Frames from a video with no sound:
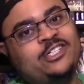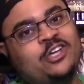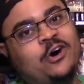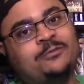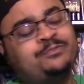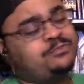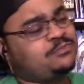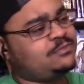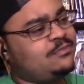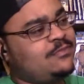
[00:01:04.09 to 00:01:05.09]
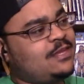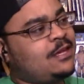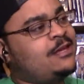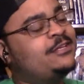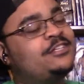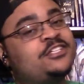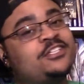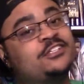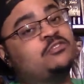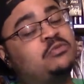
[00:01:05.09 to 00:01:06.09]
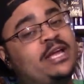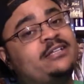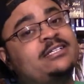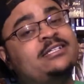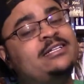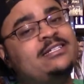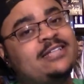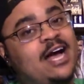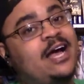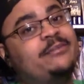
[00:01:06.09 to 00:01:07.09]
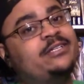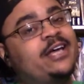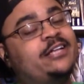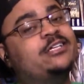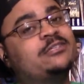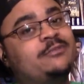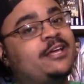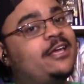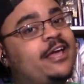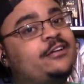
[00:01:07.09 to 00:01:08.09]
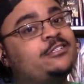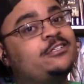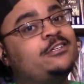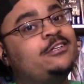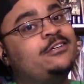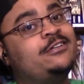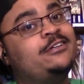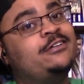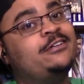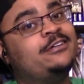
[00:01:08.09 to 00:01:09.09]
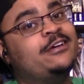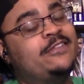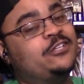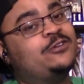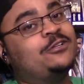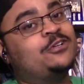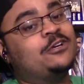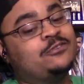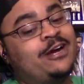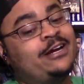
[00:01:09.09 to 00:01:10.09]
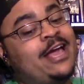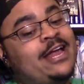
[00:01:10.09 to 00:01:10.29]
So this is a great time to catch us some Nick Cage. And this trailer starts right